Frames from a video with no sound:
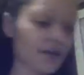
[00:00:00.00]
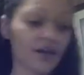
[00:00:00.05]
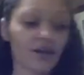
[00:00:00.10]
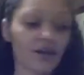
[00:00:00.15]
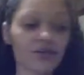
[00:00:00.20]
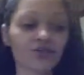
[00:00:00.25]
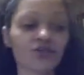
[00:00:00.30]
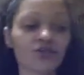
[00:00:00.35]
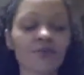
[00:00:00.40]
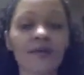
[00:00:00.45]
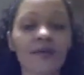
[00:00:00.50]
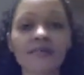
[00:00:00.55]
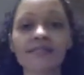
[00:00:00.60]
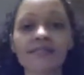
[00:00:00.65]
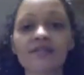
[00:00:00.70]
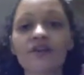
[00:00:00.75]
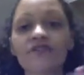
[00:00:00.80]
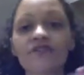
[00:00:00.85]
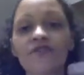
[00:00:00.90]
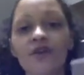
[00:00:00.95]
it to my
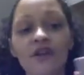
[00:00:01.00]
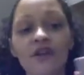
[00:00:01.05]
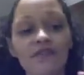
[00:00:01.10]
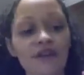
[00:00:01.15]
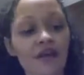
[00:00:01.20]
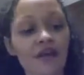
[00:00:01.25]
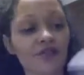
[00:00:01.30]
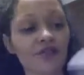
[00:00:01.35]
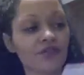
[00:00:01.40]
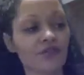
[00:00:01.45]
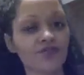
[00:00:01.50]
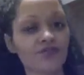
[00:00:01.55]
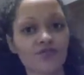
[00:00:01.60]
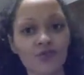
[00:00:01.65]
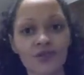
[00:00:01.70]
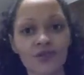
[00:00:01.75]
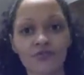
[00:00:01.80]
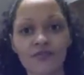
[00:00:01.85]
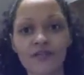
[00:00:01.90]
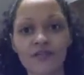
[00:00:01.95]
cell phone. I've got the
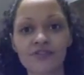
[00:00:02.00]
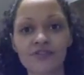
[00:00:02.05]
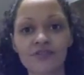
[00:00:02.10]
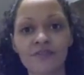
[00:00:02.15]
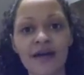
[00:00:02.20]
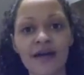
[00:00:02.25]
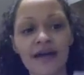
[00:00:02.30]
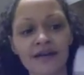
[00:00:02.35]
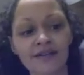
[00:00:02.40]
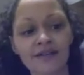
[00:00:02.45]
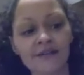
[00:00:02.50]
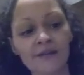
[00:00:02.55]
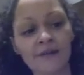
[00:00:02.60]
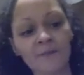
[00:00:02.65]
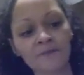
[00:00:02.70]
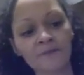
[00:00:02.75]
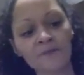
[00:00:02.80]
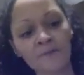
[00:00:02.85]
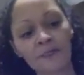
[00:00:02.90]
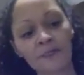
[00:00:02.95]
Droid Razr Max,
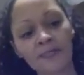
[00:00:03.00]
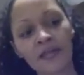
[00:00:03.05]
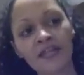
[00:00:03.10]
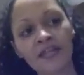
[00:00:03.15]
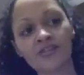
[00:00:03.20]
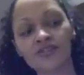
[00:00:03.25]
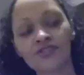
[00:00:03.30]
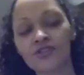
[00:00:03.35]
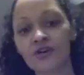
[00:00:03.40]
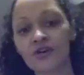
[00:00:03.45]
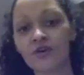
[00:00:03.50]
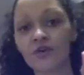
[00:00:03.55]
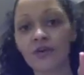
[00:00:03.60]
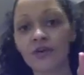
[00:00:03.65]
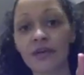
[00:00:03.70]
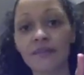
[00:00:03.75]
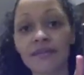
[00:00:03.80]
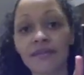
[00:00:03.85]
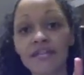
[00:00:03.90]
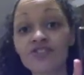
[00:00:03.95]
and so,
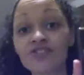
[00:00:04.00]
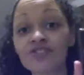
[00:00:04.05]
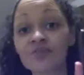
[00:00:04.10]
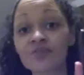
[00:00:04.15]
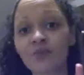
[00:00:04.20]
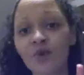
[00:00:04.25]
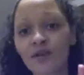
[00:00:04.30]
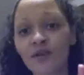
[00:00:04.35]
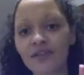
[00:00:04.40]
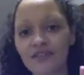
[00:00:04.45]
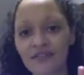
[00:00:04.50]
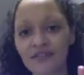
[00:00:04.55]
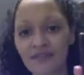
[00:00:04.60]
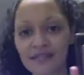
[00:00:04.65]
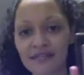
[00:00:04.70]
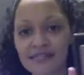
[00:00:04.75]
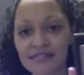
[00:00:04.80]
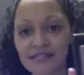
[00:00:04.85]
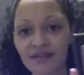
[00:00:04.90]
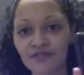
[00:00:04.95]
I mean, it's smaller than my
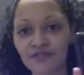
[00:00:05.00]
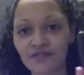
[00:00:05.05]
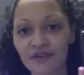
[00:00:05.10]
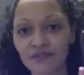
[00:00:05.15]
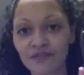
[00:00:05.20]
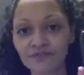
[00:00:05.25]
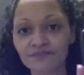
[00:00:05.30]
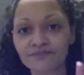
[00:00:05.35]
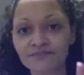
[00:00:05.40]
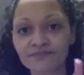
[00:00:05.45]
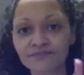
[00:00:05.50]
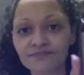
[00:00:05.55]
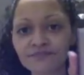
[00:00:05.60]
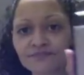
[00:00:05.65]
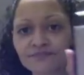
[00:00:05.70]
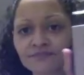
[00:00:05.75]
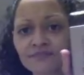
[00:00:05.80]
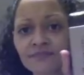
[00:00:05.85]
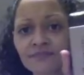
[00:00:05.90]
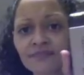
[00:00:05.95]
cell phone.
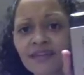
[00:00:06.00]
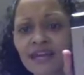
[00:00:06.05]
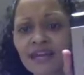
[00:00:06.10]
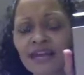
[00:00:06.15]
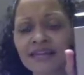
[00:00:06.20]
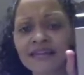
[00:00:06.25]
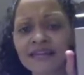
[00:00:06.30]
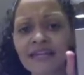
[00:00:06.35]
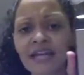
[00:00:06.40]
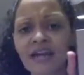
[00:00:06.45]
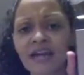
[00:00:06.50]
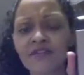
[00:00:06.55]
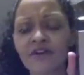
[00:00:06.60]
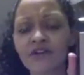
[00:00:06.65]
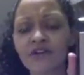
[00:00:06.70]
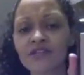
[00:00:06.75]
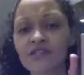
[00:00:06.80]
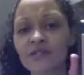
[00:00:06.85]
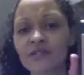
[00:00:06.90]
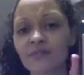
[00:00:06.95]
And I think I've
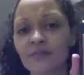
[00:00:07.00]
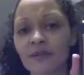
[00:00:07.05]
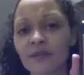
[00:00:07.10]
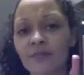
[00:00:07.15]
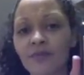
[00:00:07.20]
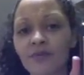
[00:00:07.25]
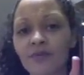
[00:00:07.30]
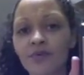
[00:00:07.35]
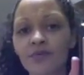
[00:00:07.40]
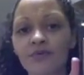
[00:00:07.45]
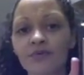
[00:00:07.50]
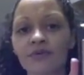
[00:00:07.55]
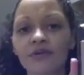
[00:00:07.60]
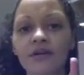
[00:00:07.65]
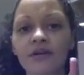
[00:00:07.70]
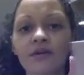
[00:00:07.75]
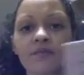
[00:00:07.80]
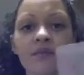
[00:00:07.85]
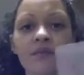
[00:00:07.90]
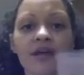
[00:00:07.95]
heard some people
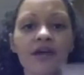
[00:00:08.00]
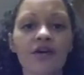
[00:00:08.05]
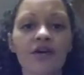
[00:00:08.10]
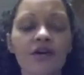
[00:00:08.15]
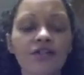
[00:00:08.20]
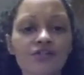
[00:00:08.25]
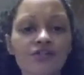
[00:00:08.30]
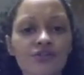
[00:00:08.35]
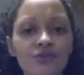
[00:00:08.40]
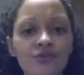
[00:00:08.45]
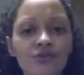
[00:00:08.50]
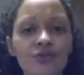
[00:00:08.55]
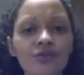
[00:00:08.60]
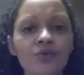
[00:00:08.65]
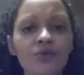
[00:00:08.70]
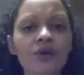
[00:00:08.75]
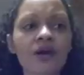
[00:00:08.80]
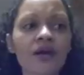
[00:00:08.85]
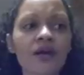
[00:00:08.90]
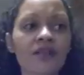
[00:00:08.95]
compare it to
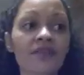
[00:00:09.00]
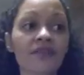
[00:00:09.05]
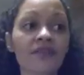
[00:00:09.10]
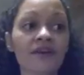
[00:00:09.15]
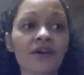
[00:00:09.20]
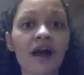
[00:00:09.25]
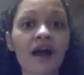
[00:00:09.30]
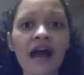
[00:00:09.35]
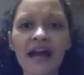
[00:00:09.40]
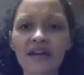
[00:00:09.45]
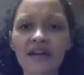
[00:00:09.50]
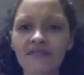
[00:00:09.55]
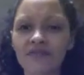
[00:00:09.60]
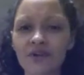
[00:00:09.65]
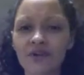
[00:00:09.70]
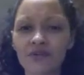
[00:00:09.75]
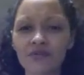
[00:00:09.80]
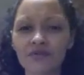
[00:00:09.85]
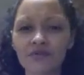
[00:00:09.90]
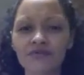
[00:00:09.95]
their
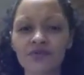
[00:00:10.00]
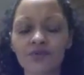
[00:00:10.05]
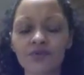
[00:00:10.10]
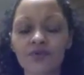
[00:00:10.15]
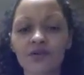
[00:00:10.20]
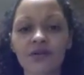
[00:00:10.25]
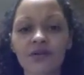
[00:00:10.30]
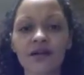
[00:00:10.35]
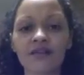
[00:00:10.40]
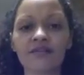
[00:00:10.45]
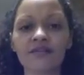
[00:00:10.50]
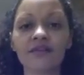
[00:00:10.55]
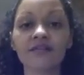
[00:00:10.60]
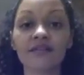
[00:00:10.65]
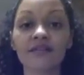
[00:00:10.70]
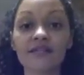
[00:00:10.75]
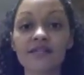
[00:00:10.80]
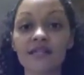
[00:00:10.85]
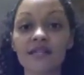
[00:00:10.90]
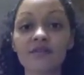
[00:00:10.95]
iPhone 4. I think
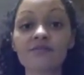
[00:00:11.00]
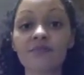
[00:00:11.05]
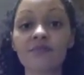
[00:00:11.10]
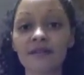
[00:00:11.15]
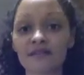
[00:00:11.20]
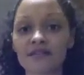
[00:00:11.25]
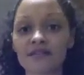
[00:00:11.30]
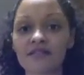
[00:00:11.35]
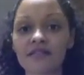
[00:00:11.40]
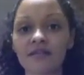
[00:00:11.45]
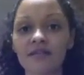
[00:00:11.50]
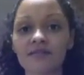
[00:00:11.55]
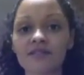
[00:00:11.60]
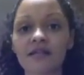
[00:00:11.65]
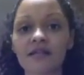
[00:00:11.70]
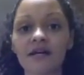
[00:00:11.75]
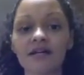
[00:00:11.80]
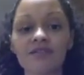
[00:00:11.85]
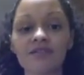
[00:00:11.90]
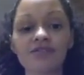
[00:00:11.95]
they said it was about the same
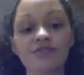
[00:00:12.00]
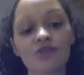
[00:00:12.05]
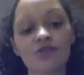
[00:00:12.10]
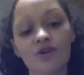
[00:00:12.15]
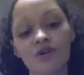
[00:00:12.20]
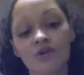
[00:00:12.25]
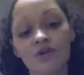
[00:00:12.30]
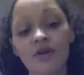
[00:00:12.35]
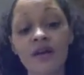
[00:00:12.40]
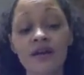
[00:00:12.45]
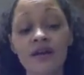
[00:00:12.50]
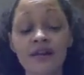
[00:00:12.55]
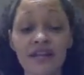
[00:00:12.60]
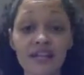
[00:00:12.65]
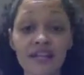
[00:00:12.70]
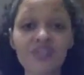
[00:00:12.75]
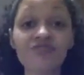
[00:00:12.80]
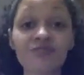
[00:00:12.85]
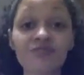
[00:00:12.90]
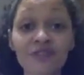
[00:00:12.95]
size. So
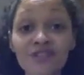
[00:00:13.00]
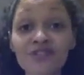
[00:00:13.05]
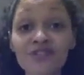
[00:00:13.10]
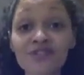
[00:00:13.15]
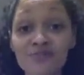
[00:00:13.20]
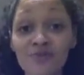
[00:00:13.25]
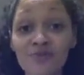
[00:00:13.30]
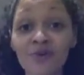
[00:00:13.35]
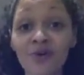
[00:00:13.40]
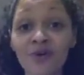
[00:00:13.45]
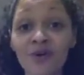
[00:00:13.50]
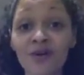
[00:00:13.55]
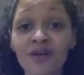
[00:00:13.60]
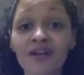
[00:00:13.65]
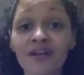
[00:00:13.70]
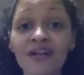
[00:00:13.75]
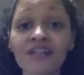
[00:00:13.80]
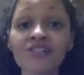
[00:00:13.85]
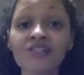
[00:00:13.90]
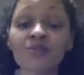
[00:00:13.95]
it's really small,
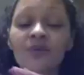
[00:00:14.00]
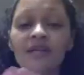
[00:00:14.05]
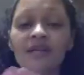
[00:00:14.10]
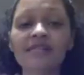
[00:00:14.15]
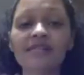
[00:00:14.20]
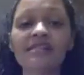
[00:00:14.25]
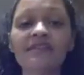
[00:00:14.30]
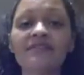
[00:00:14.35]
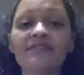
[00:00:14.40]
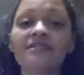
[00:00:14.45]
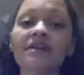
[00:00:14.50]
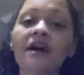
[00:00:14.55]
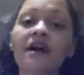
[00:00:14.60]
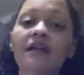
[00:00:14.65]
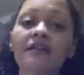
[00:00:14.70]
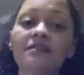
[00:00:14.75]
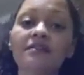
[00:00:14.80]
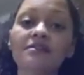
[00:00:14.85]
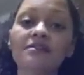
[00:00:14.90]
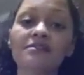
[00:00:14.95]

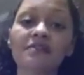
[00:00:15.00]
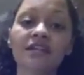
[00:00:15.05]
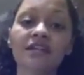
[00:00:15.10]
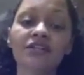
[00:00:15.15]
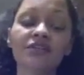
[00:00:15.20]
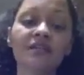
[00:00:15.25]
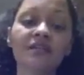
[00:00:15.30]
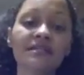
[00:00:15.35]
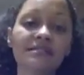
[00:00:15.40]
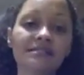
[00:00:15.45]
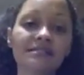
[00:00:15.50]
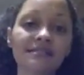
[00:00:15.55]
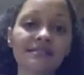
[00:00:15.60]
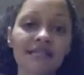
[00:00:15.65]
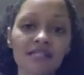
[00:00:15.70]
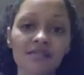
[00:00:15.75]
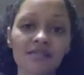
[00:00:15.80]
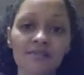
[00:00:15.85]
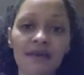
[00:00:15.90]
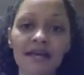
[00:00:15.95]
$27, and you get
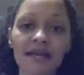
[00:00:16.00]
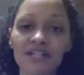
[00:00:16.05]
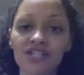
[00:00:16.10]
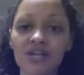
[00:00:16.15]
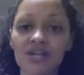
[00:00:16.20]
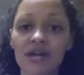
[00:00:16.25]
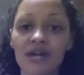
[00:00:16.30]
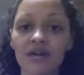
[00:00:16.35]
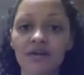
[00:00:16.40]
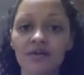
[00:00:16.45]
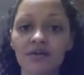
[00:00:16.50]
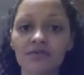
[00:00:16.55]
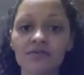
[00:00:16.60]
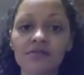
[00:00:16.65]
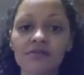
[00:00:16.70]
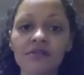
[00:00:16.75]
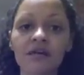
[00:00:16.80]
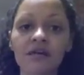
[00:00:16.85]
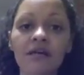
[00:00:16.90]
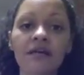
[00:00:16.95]
6 matte
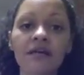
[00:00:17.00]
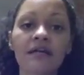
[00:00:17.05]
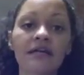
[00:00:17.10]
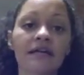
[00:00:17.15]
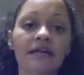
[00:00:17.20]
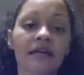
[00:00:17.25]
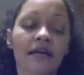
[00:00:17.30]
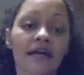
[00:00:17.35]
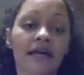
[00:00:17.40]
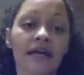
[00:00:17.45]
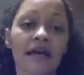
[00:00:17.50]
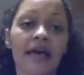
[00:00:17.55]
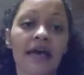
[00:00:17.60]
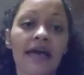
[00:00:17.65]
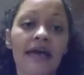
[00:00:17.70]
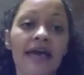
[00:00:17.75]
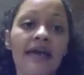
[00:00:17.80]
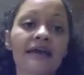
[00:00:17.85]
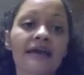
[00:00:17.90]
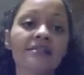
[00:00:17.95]
shadows.
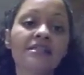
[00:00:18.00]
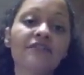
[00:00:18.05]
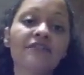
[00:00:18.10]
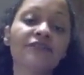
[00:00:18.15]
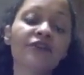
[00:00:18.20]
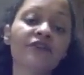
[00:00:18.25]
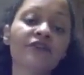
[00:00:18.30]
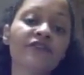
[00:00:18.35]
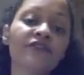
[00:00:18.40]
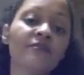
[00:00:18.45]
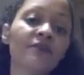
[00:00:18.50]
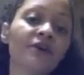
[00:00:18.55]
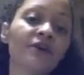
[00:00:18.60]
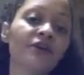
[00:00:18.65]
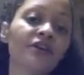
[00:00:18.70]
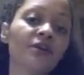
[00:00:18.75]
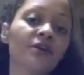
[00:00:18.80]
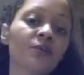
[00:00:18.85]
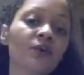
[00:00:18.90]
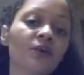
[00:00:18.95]
And if you're
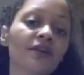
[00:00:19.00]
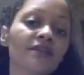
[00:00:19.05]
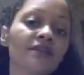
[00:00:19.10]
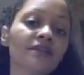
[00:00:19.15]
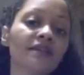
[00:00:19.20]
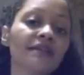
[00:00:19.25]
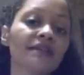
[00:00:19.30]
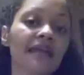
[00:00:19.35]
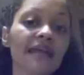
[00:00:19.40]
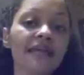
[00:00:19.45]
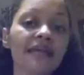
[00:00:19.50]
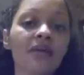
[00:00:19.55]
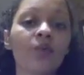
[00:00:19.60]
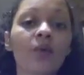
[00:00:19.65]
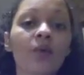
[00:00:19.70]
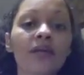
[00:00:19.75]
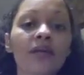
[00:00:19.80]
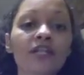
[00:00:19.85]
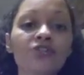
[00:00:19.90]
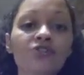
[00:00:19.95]
familiar with the Naked
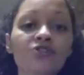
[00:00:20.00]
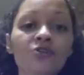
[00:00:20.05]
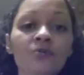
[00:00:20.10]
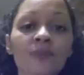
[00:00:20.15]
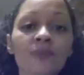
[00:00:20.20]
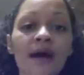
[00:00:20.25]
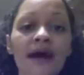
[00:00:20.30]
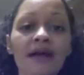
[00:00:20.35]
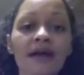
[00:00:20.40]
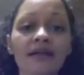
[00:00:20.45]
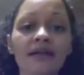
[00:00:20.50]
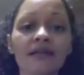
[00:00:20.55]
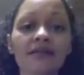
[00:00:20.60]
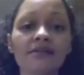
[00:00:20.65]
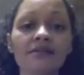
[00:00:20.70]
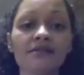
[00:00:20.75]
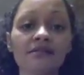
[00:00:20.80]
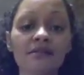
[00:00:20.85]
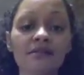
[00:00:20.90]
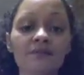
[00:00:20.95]
1 and 2
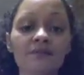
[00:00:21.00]
palettes,